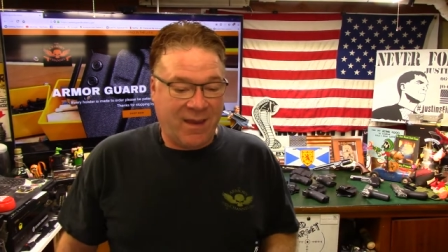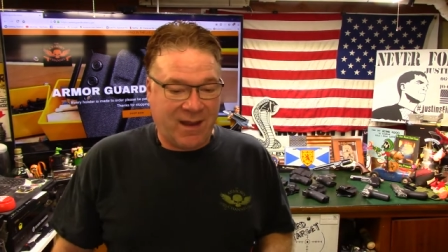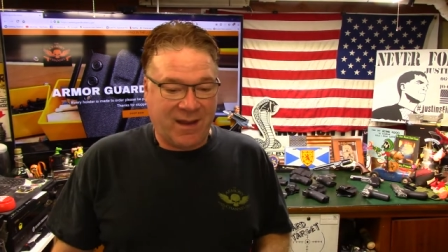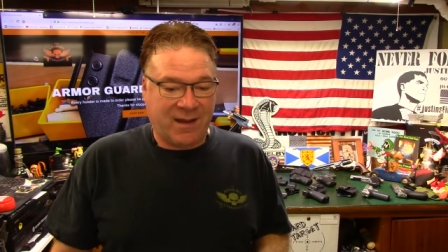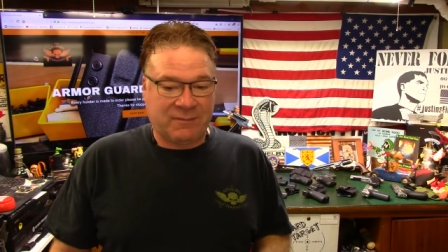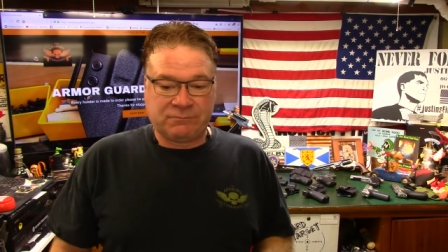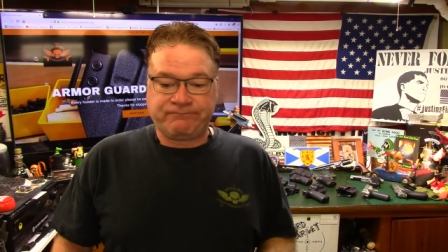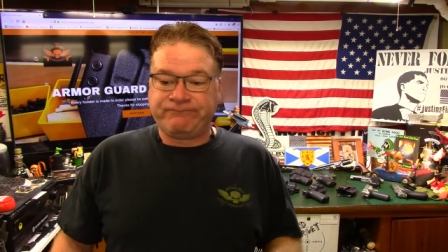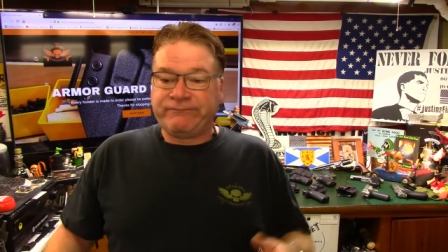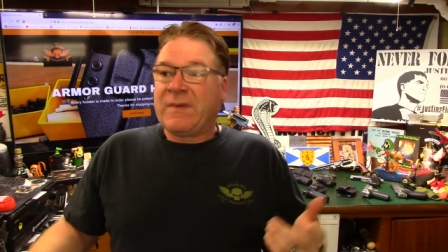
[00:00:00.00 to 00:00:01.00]
Um,
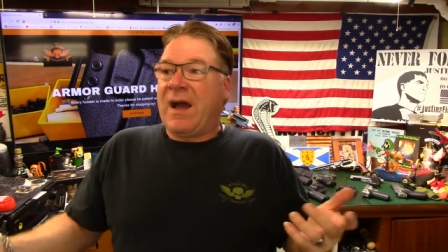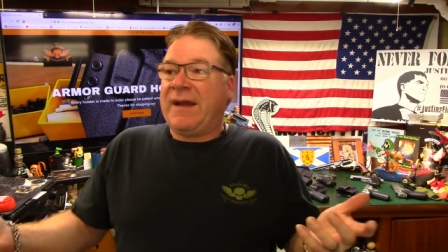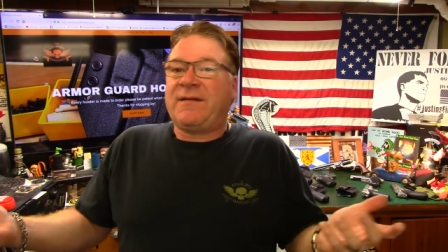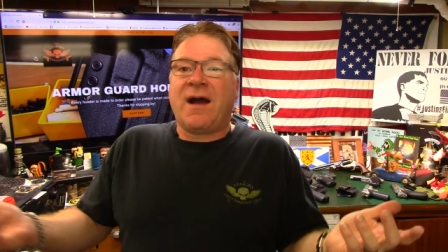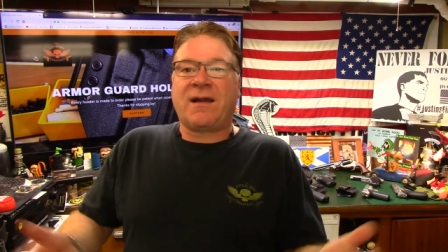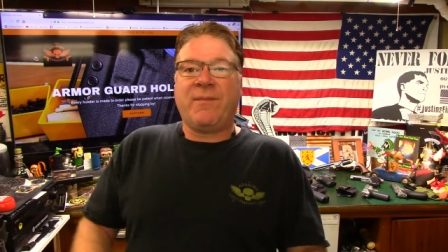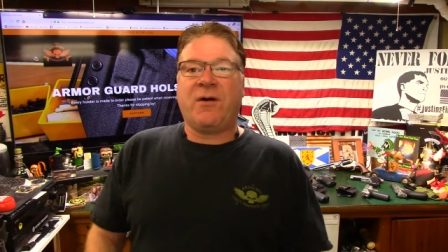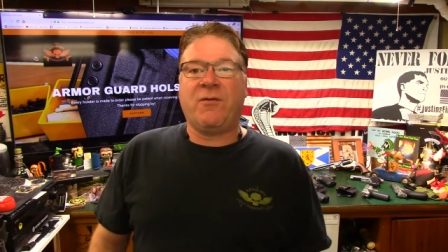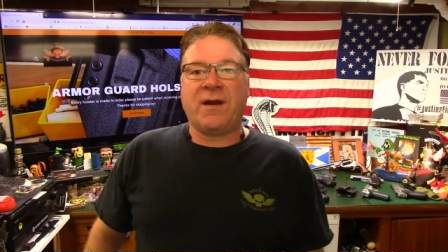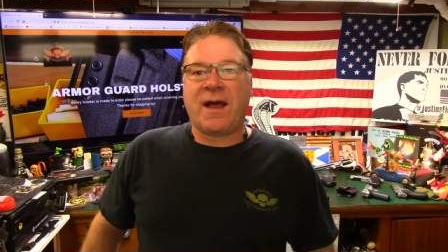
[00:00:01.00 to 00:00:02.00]
I talk
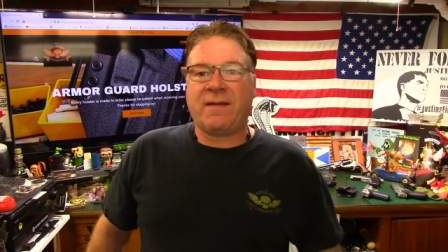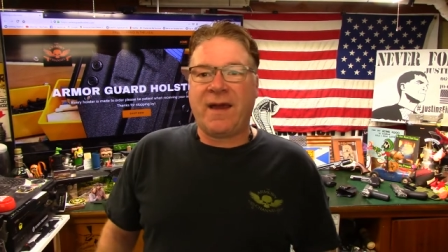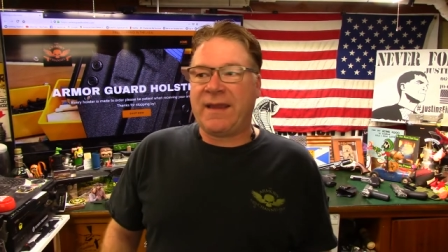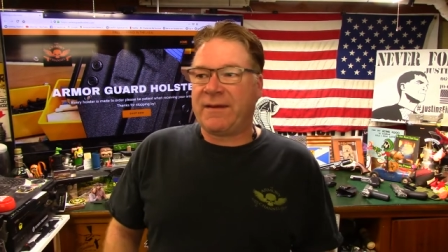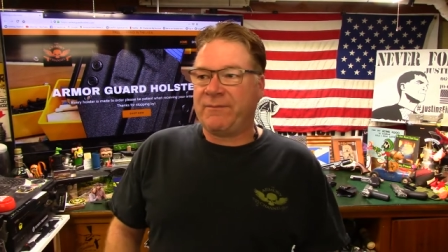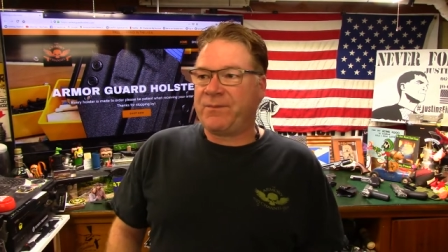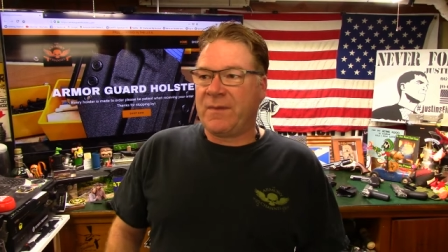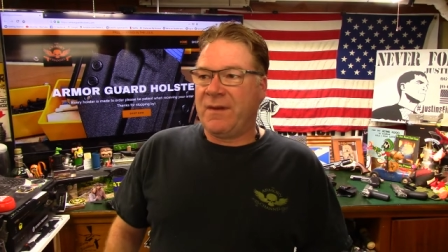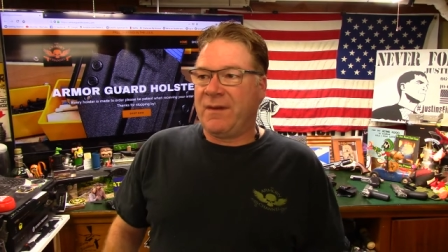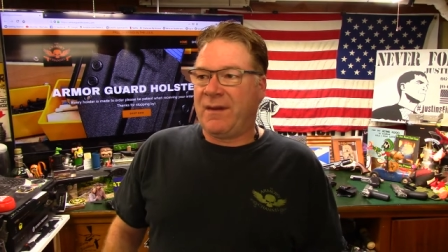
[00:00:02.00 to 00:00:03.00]
about what I like.
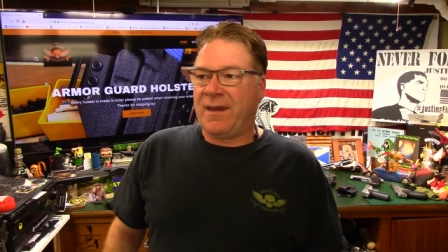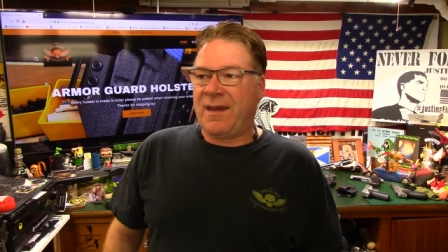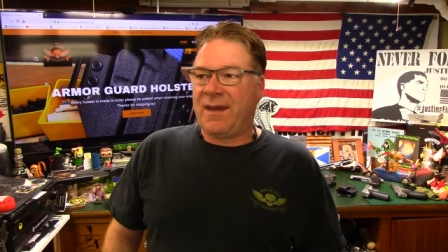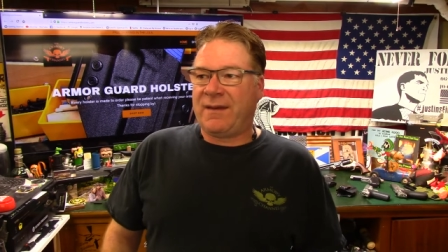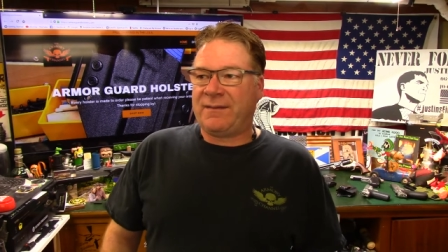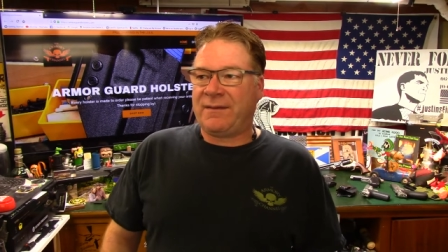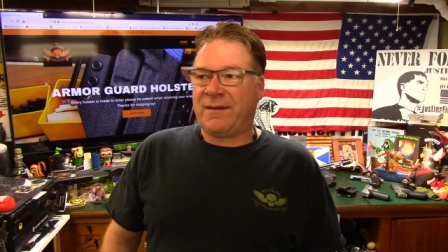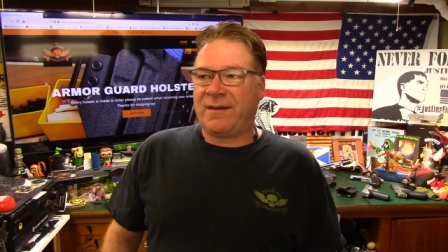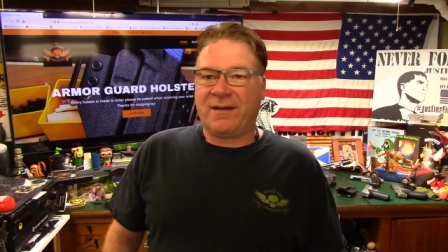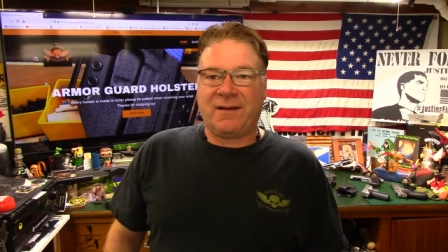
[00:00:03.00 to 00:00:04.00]
And,
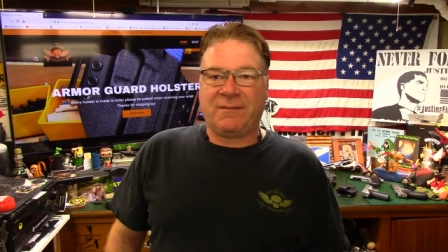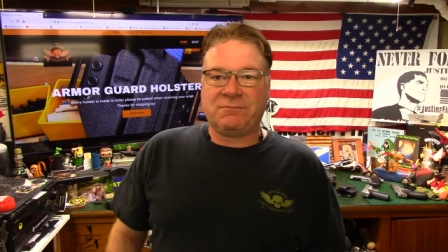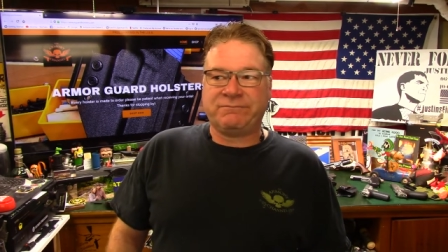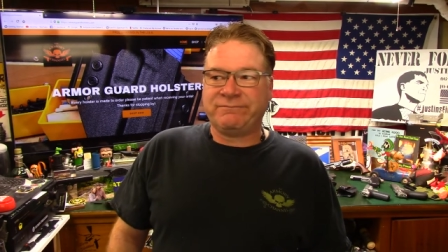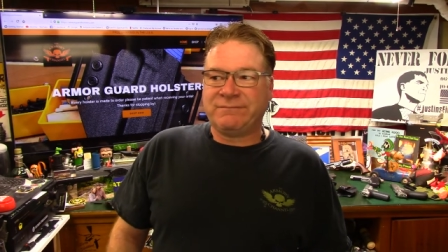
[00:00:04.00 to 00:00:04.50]
um,